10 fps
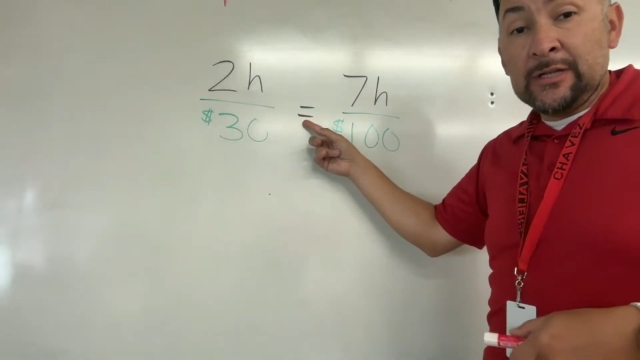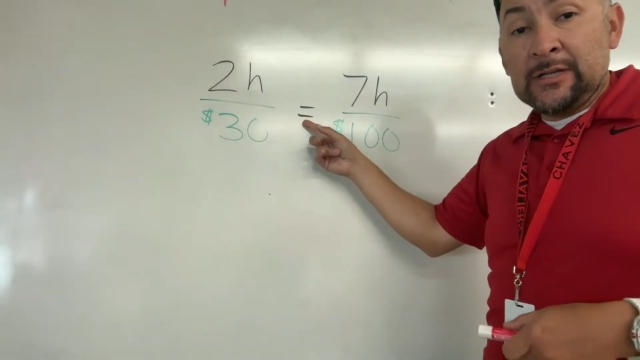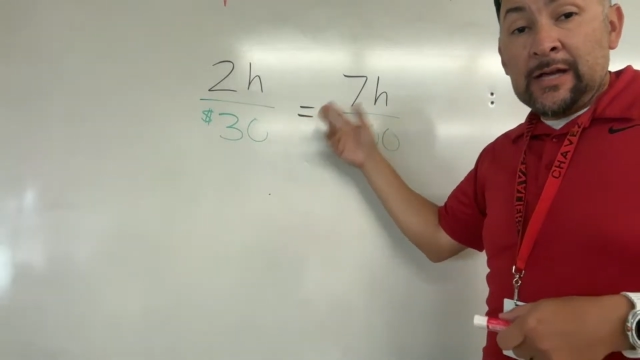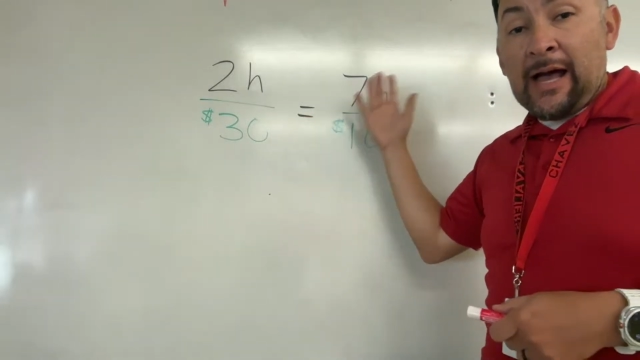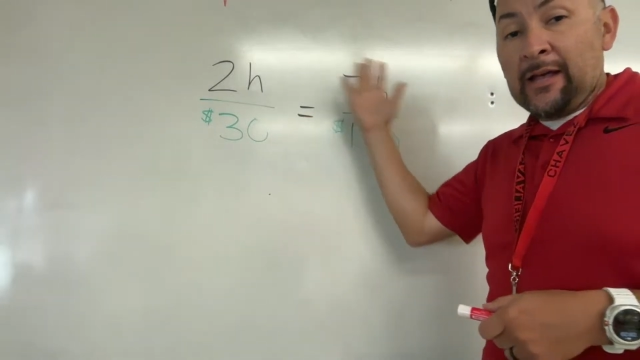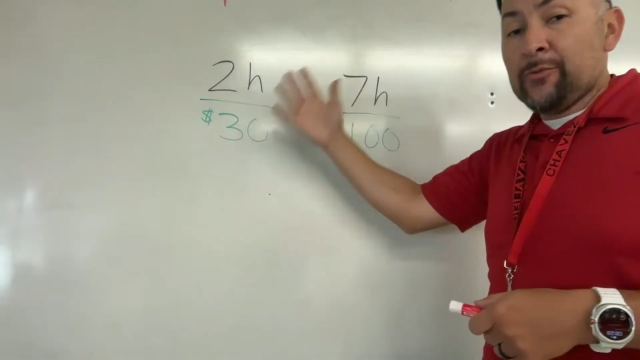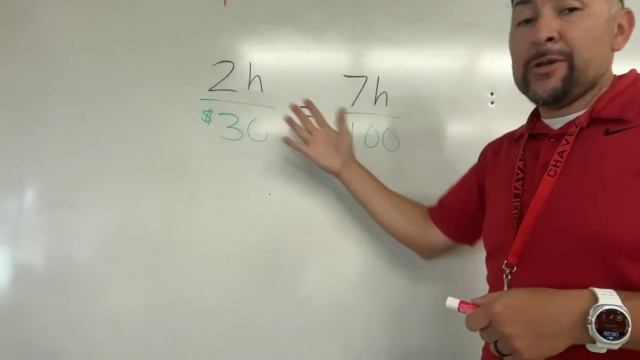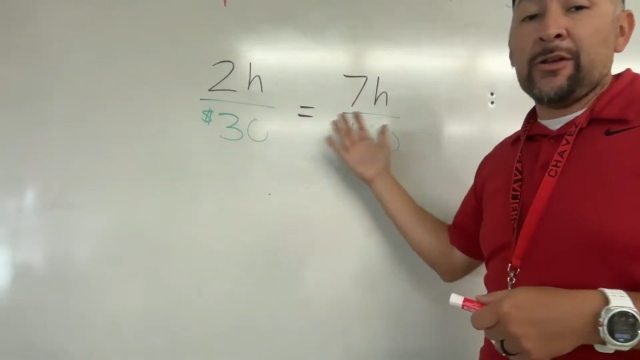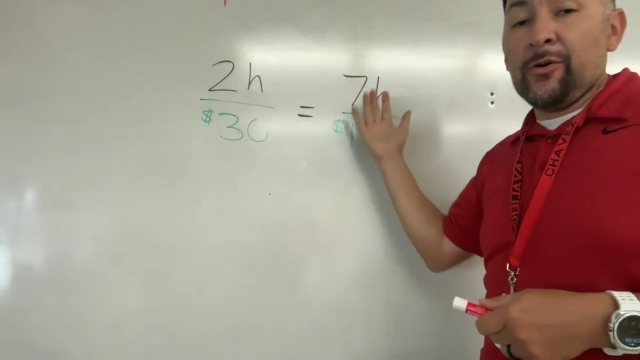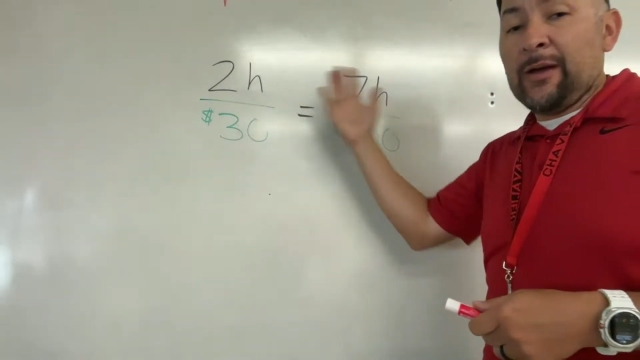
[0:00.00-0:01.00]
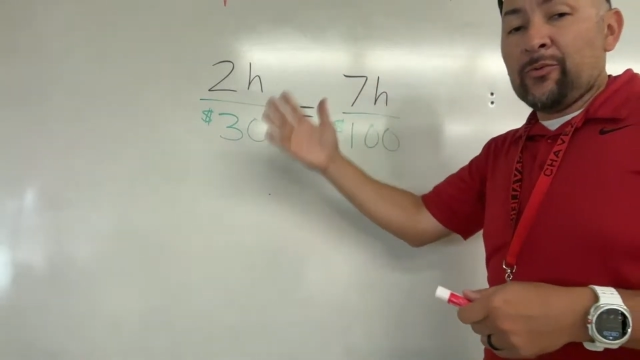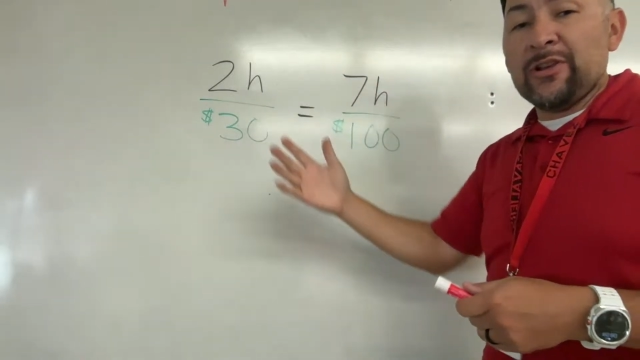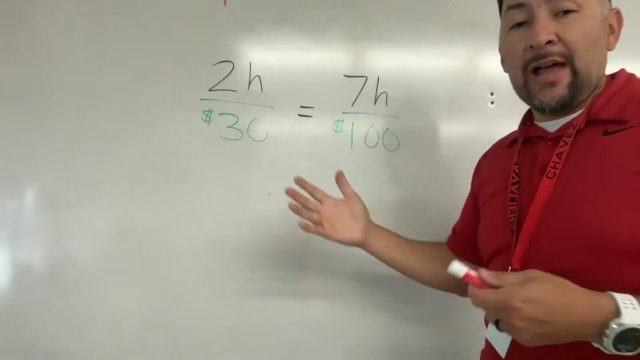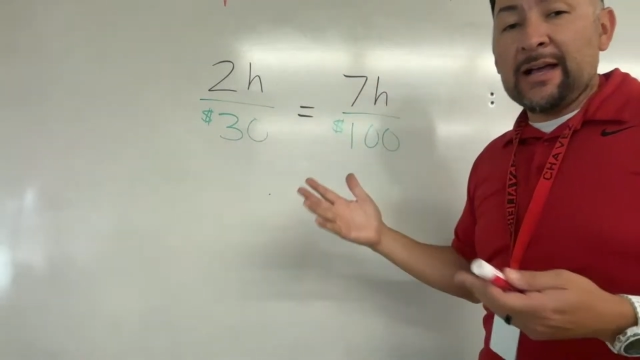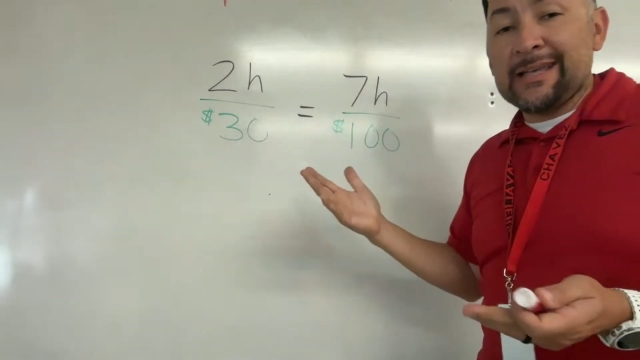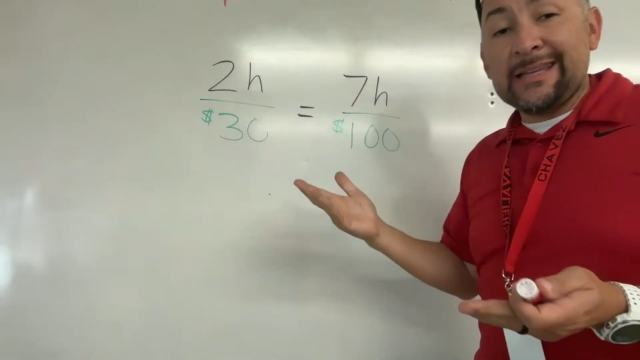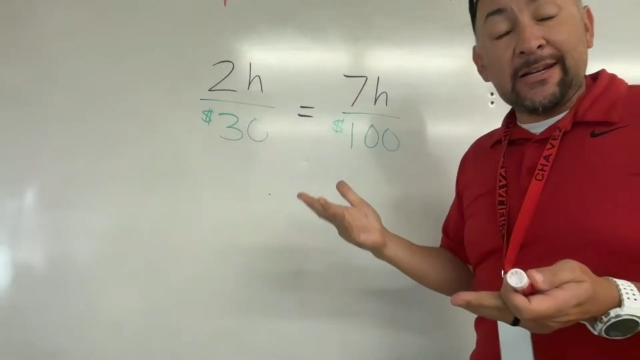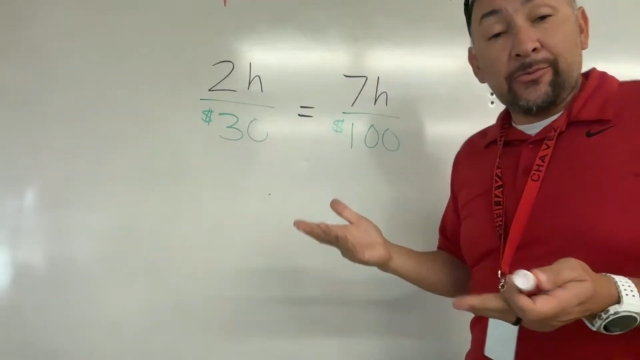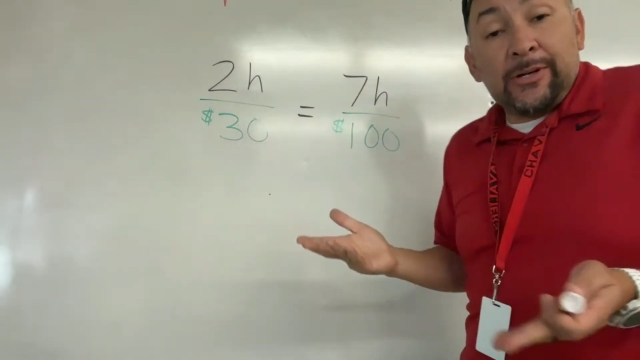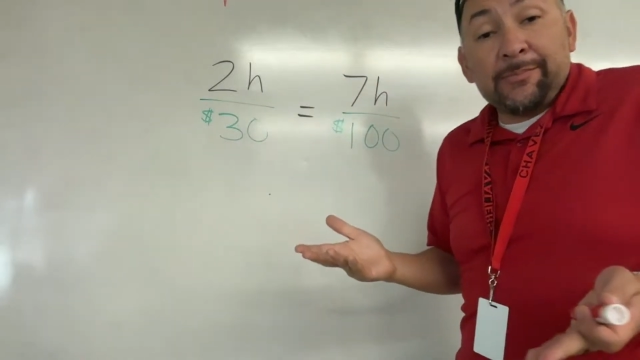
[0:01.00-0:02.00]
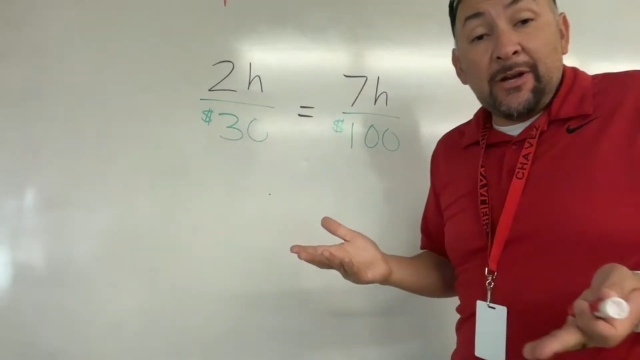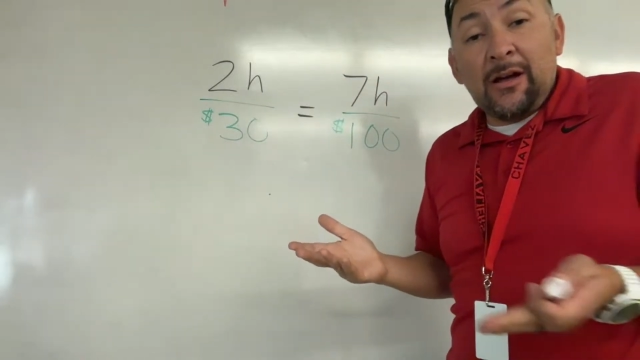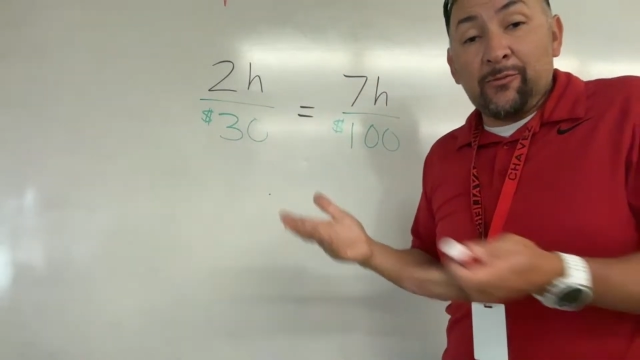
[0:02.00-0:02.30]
How do we know that we're not getting ripped off?